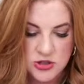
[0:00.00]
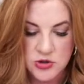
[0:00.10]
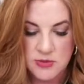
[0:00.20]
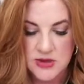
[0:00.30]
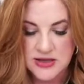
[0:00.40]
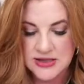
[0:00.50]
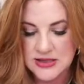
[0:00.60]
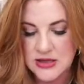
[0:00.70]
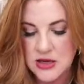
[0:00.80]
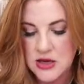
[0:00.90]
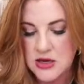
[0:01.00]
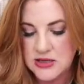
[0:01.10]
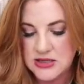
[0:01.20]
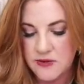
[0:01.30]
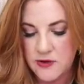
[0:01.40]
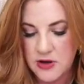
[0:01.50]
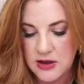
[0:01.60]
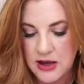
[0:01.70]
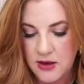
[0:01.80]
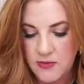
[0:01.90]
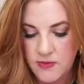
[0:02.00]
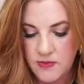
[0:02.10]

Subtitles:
to trim this differently.